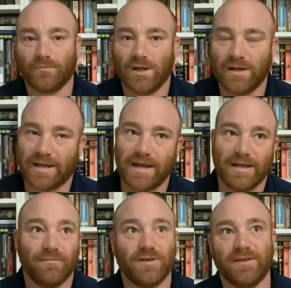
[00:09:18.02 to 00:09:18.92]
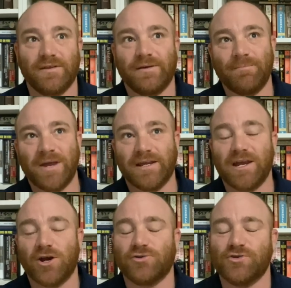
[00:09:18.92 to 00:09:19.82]
and I can't even think of the main
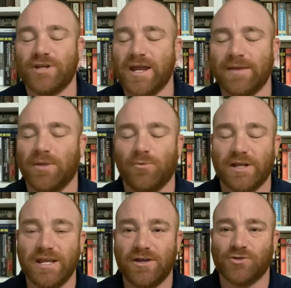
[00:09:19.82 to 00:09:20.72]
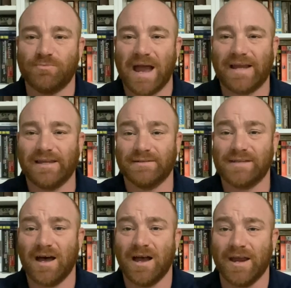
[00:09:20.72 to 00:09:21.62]
character's name, but when he goes back in
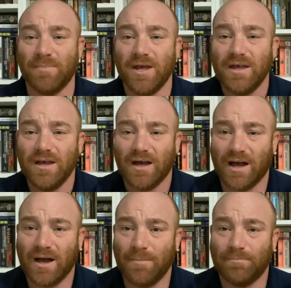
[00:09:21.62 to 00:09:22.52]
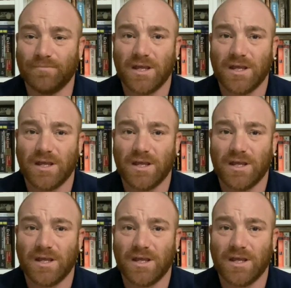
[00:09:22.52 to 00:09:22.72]
time, um,